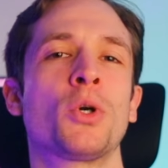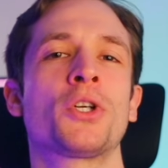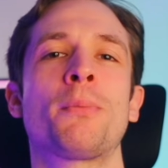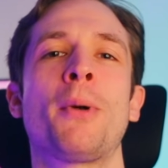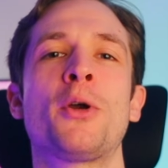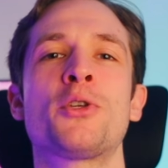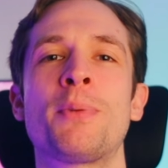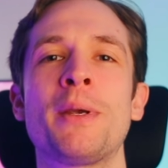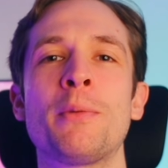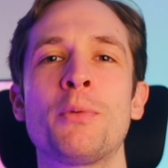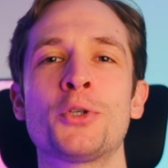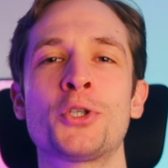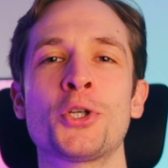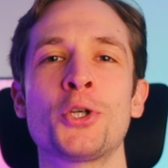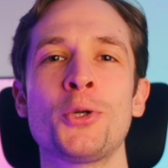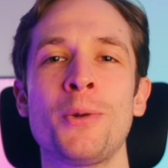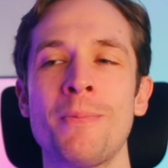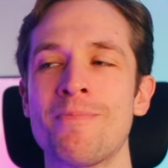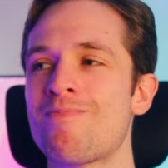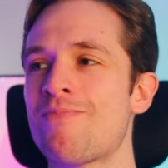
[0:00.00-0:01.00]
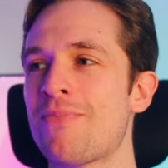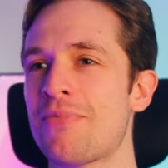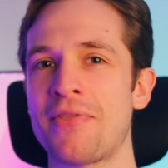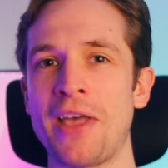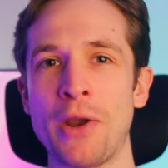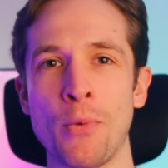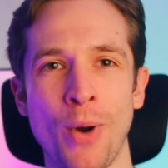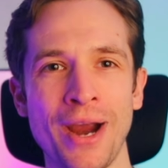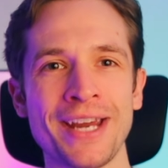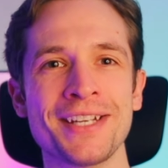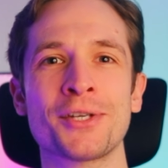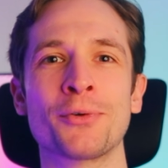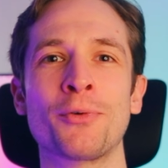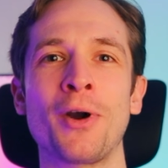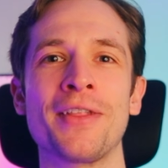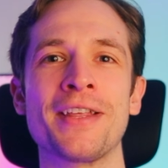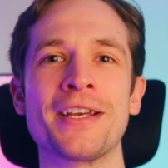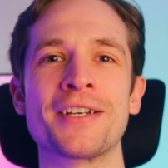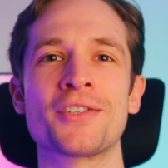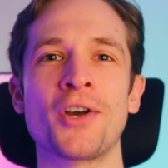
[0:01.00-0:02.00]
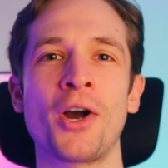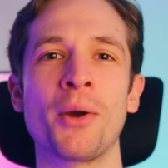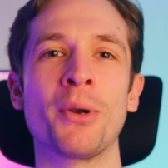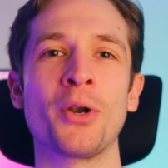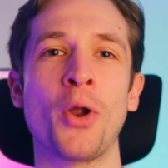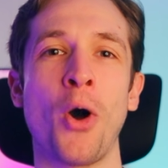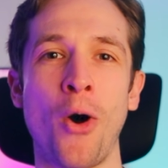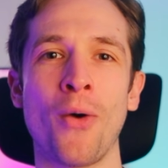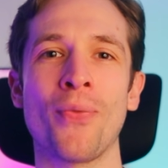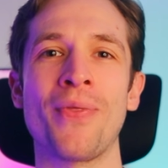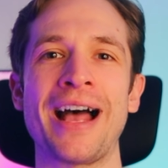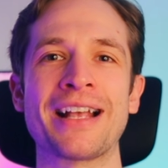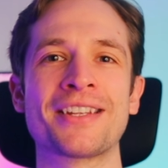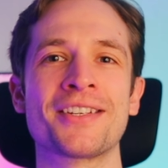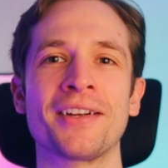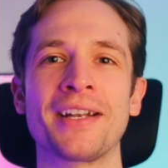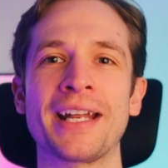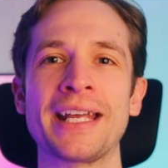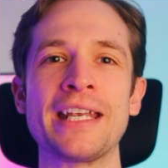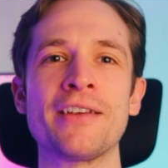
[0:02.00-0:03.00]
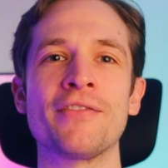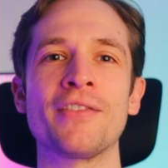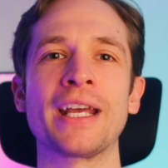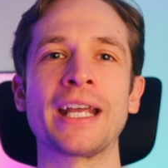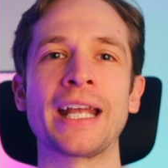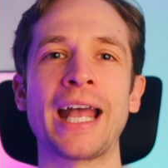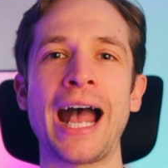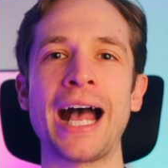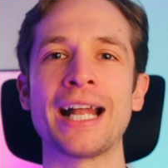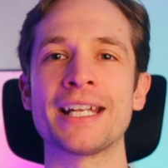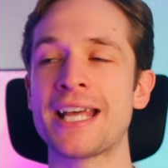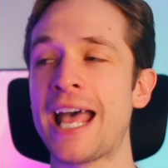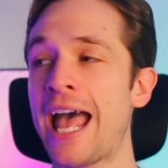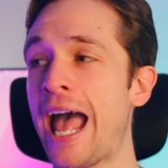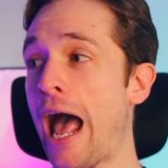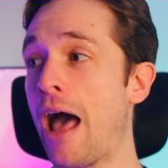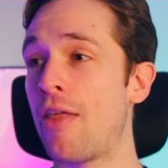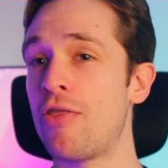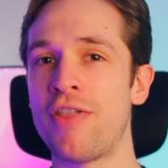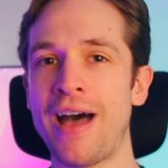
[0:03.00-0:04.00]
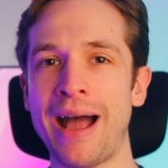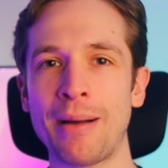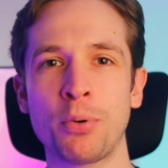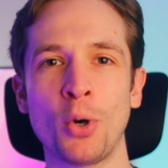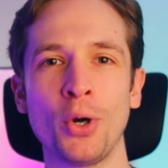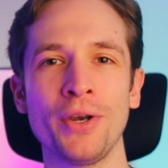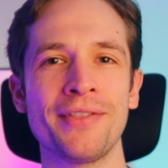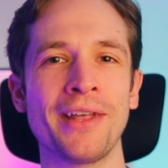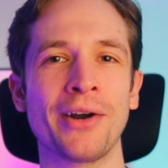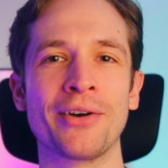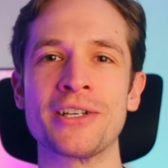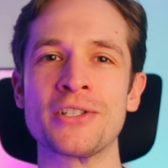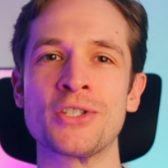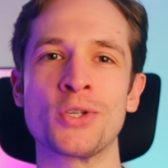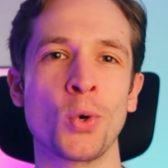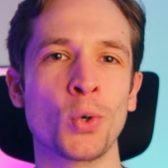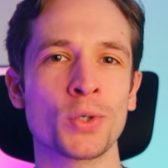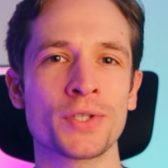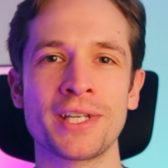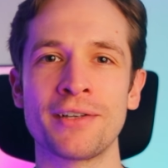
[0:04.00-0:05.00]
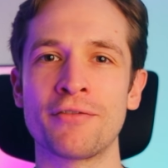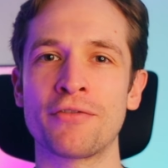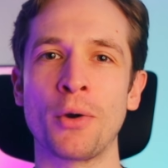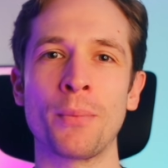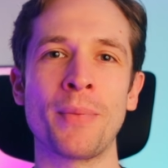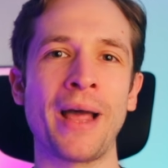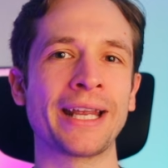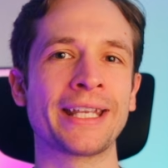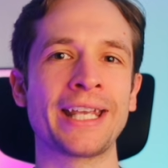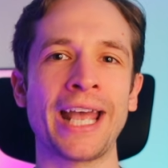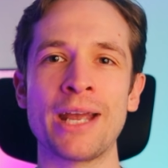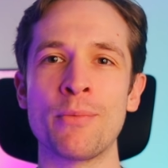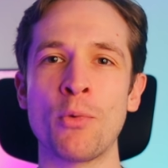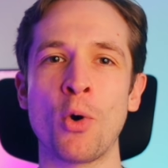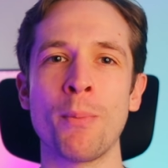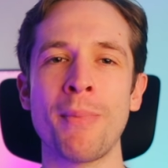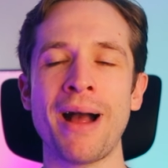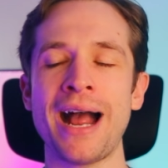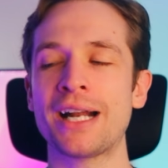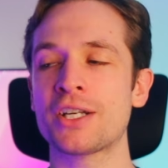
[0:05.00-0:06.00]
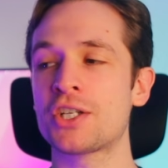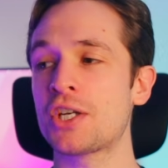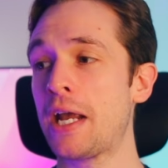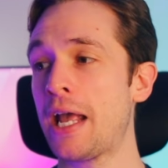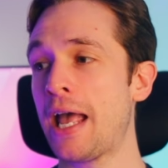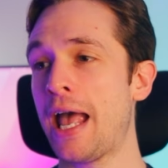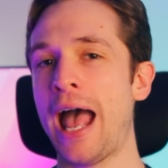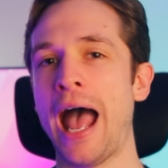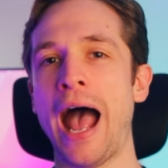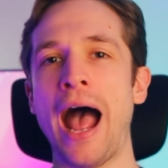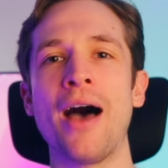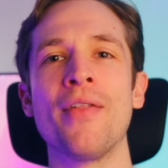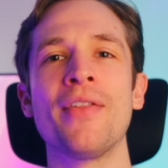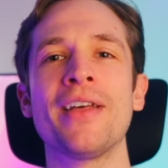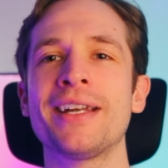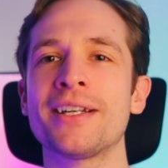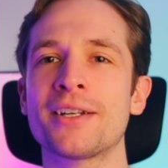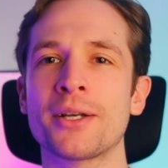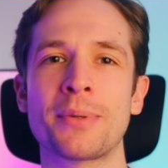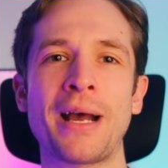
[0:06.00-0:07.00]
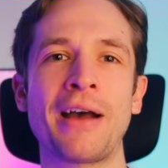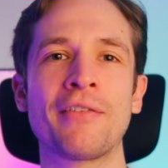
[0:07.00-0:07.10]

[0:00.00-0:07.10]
what do most people do? They wait to write the assignment on that Sunday evening. And at that point, they're exhausted from that game or match, and they end up